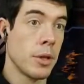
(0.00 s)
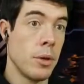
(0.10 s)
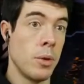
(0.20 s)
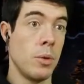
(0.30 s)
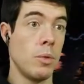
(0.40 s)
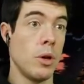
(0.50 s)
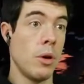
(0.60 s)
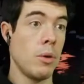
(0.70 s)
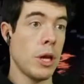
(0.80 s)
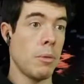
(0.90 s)
Oh,
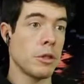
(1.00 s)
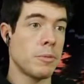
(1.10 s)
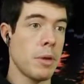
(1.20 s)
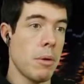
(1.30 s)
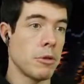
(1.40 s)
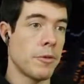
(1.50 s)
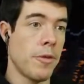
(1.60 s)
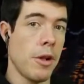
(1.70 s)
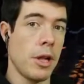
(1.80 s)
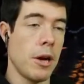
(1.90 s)
oh, that one's that one's
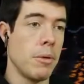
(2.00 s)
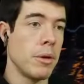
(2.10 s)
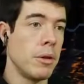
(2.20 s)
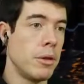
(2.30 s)
full. That one,